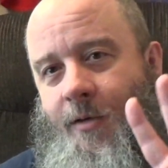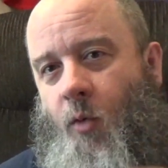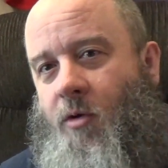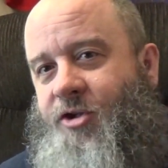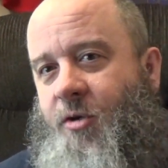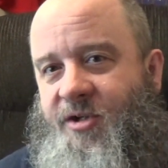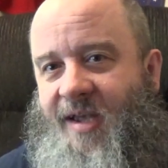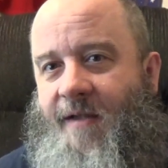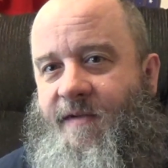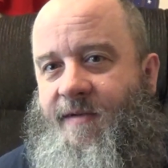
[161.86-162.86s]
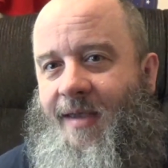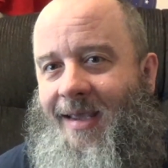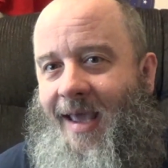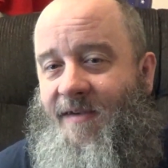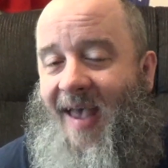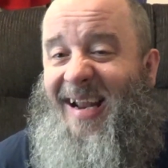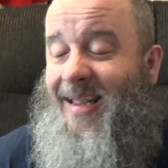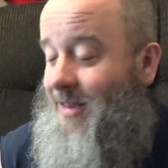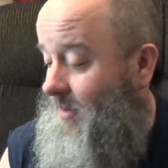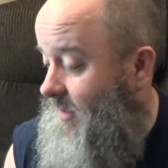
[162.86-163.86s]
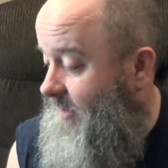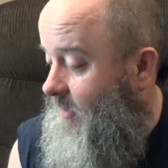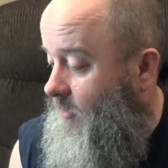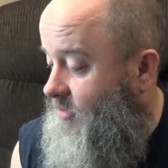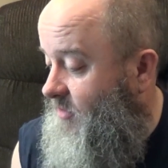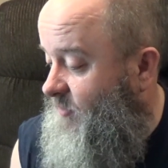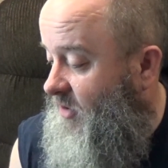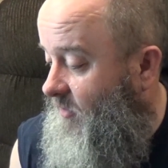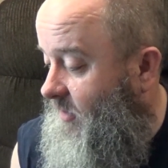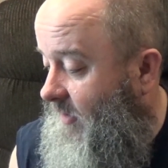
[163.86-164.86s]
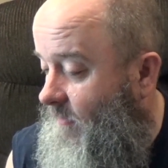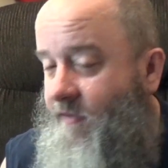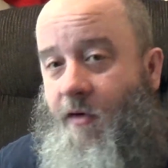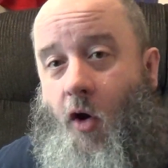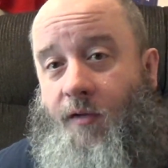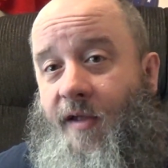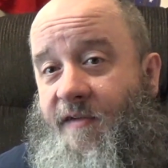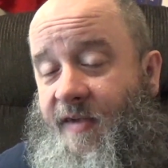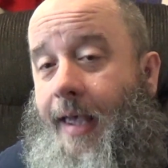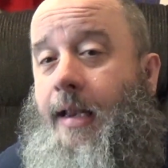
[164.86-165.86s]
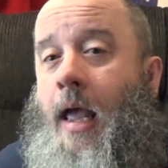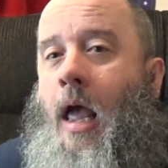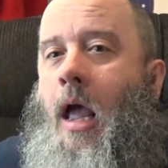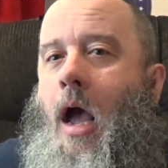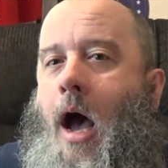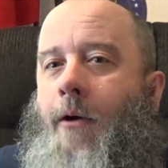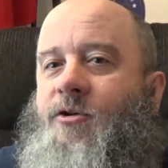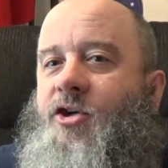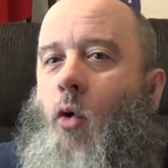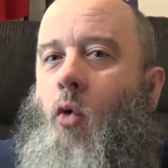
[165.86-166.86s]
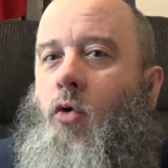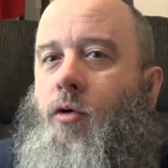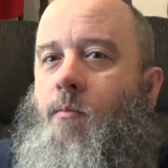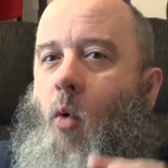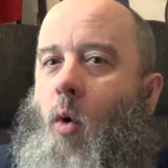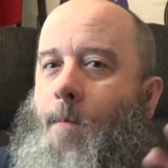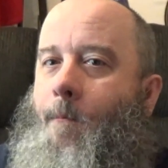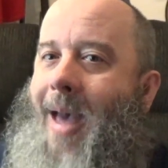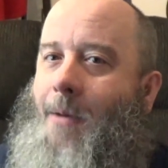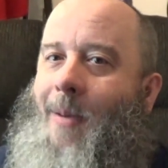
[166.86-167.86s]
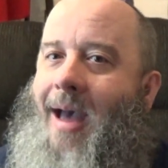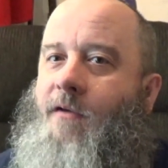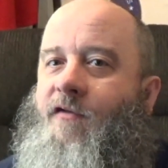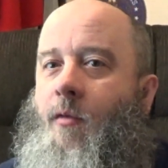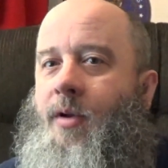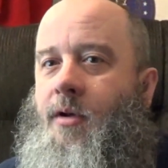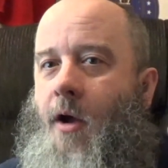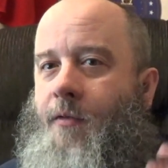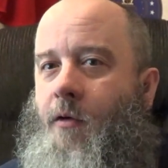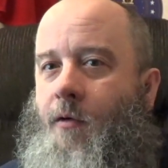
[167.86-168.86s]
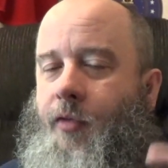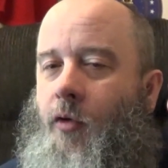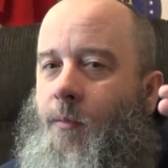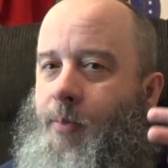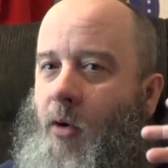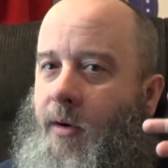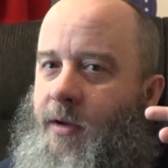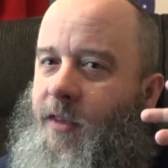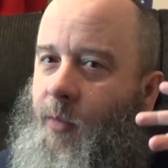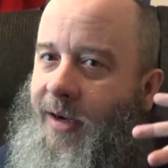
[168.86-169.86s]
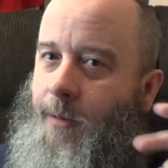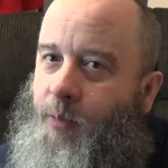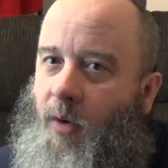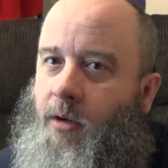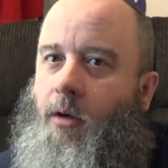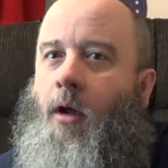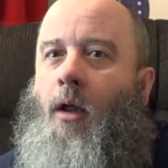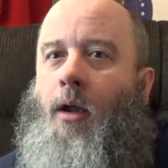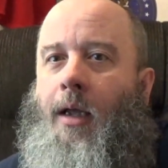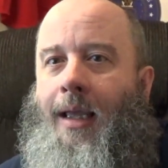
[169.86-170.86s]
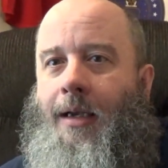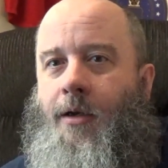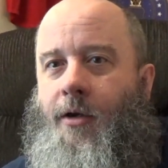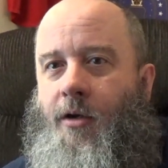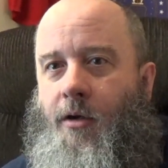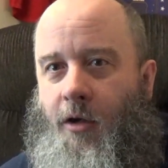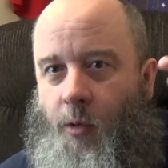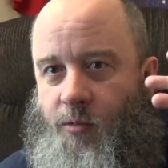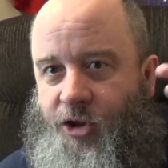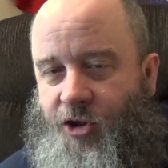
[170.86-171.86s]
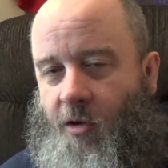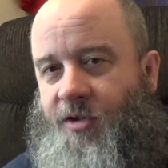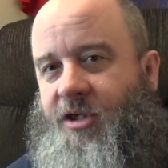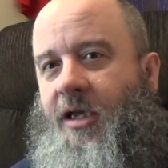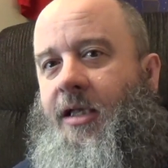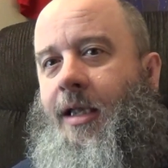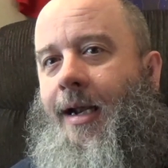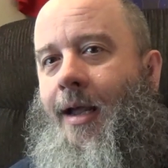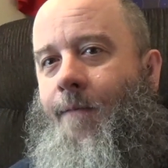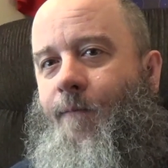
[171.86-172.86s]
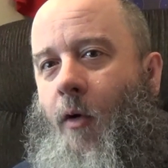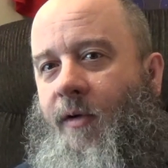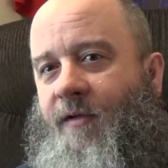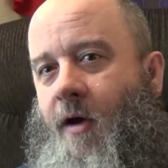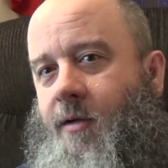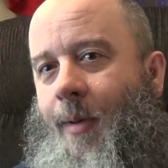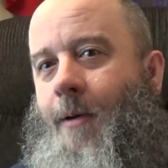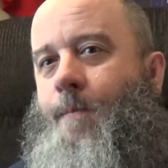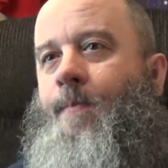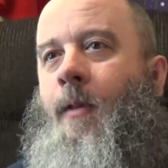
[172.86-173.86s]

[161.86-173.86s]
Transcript: order two sets in case I didn't like the looks of certain things on this set. I also ordered more backpacks from another third-party 3D printer in New Jersey that I've already talked about